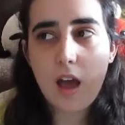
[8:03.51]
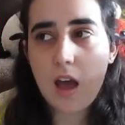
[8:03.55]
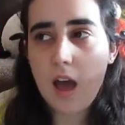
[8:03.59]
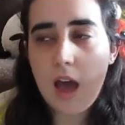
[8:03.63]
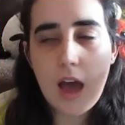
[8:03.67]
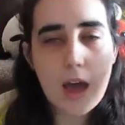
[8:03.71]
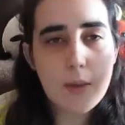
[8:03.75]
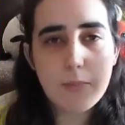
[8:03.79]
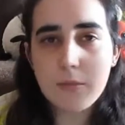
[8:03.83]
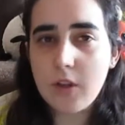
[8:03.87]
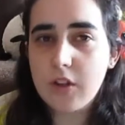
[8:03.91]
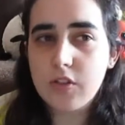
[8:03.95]

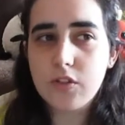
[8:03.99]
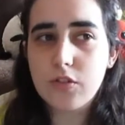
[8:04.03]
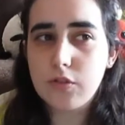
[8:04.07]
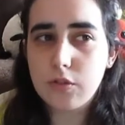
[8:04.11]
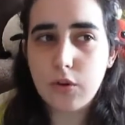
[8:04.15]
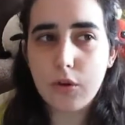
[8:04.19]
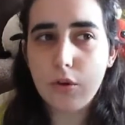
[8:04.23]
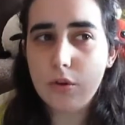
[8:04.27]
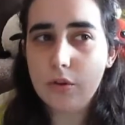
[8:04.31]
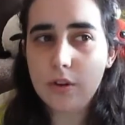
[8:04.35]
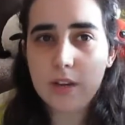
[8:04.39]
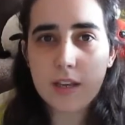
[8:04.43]
I'm not
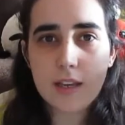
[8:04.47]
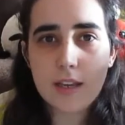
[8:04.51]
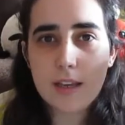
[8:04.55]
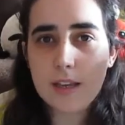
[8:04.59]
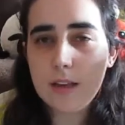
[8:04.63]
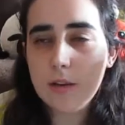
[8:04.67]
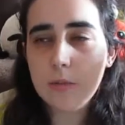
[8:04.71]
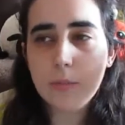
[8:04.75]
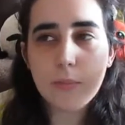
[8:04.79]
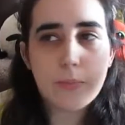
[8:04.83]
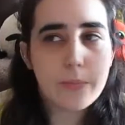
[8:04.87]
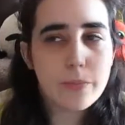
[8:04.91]

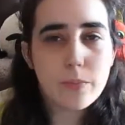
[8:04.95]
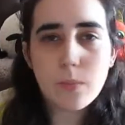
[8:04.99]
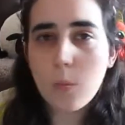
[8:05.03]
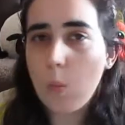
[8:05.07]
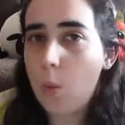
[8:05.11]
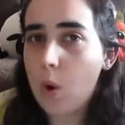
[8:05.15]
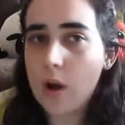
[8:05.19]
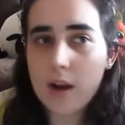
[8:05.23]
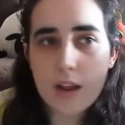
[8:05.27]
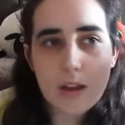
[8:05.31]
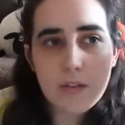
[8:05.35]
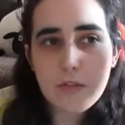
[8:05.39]
sorry,
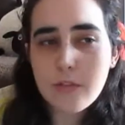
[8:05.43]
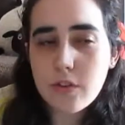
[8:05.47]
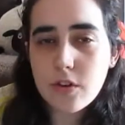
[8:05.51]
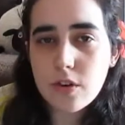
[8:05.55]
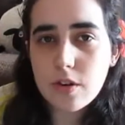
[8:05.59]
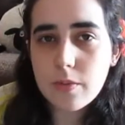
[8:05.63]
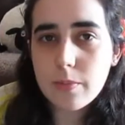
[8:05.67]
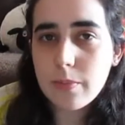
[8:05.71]
whatever.